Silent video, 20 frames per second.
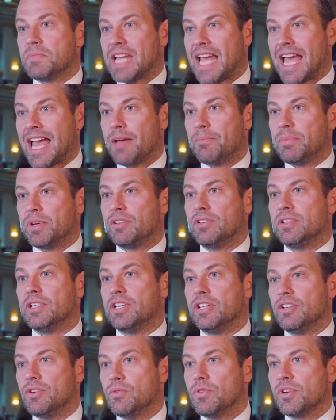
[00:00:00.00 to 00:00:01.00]
capital
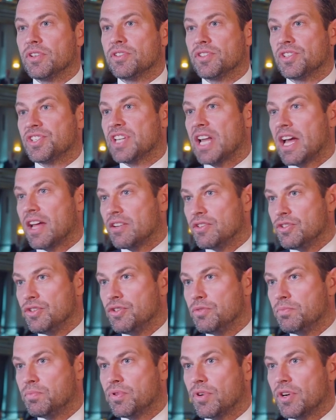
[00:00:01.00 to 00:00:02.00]
in order to start
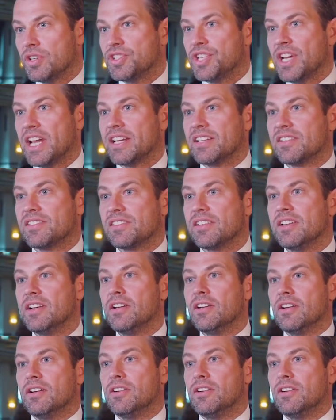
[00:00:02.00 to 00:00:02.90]
new projects